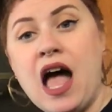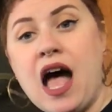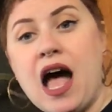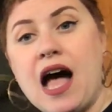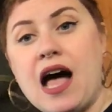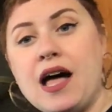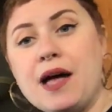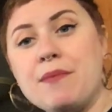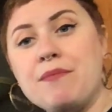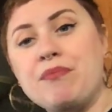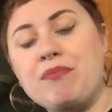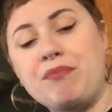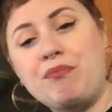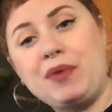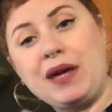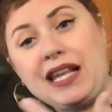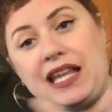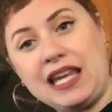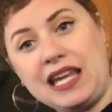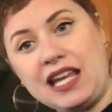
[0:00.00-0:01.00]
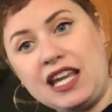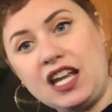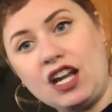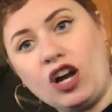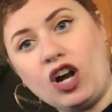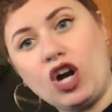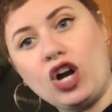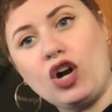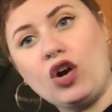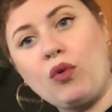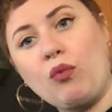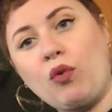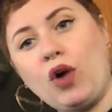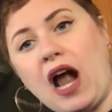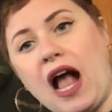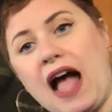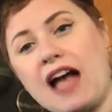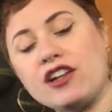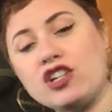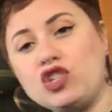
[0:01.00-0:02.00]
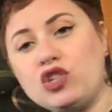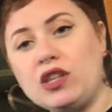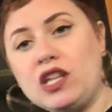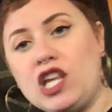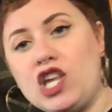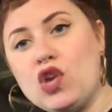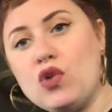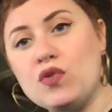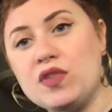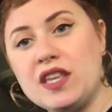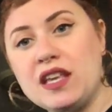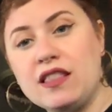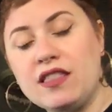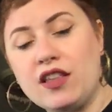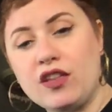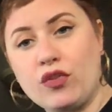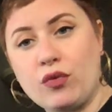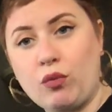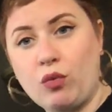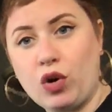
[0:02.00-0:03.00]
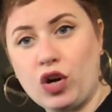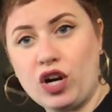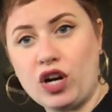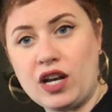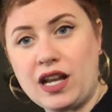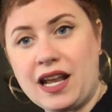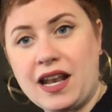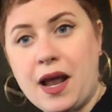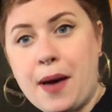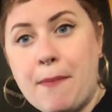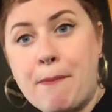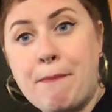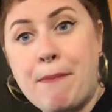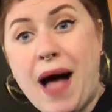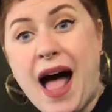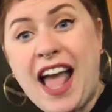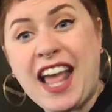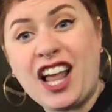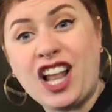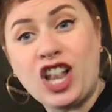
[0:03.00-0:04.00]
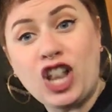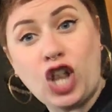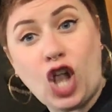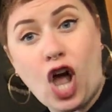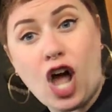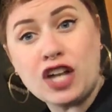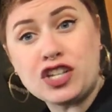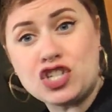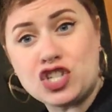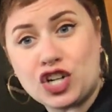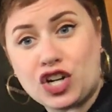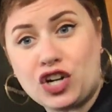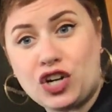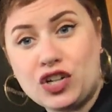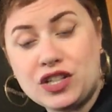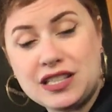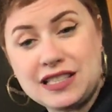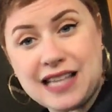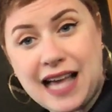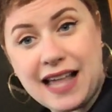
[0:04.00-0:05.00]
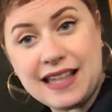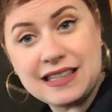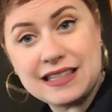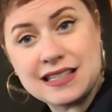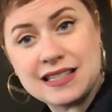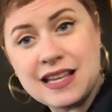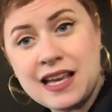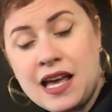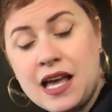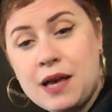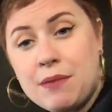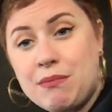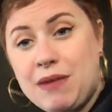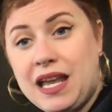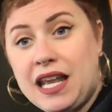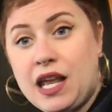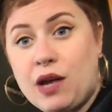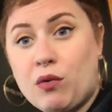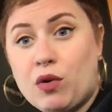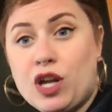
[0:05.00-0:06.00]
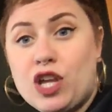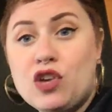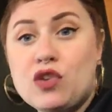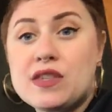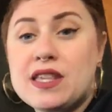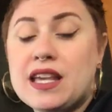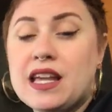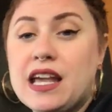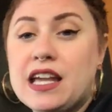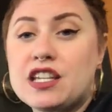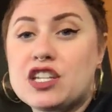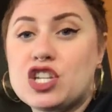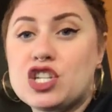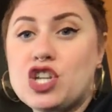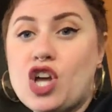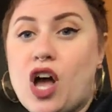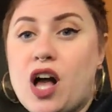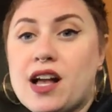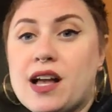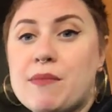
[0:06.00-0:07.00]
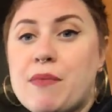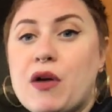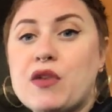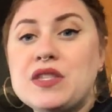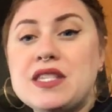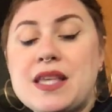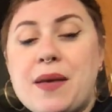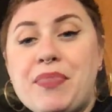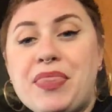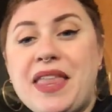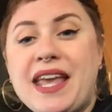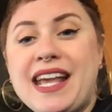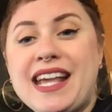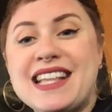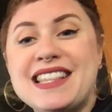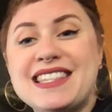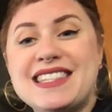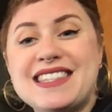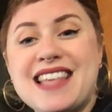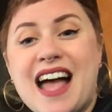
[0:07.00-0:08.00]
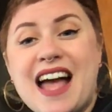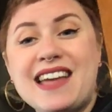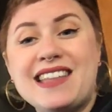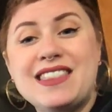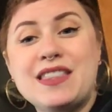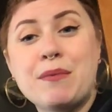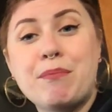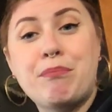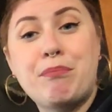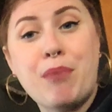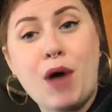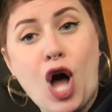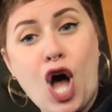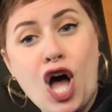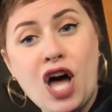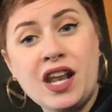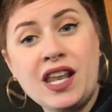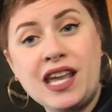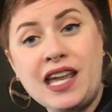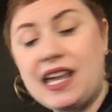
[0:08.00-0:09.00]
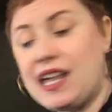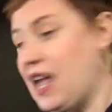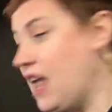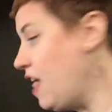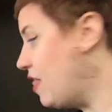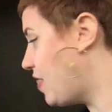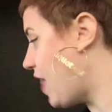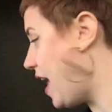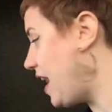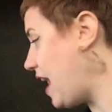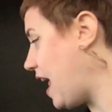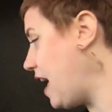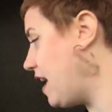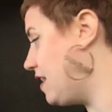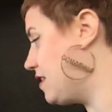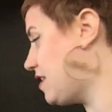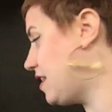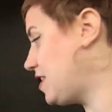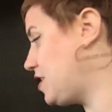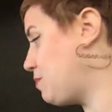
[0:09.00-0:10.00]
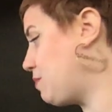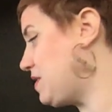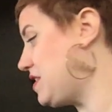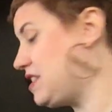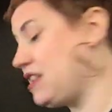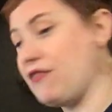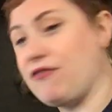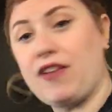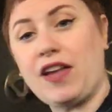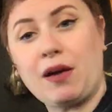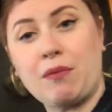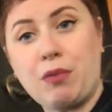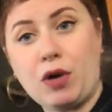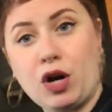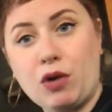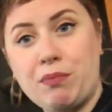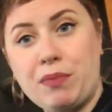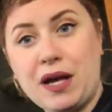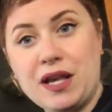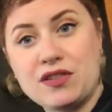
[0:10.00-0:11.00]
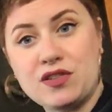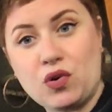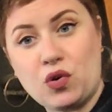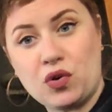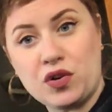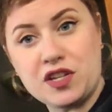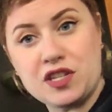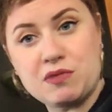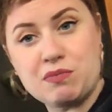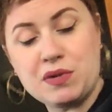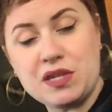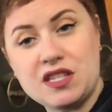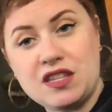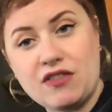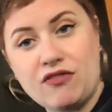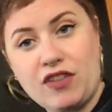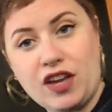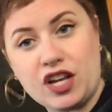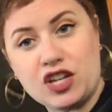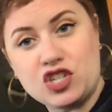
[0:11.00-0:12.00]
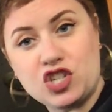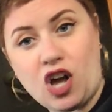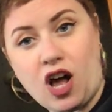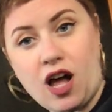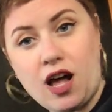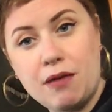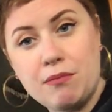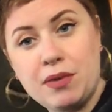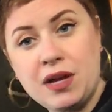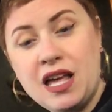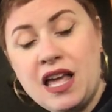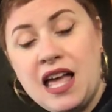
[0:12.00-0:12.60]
But here, we're actually using this word in a biological sense, meaning we're using it to talk about something inside the body that has a specific purpose or a specific job.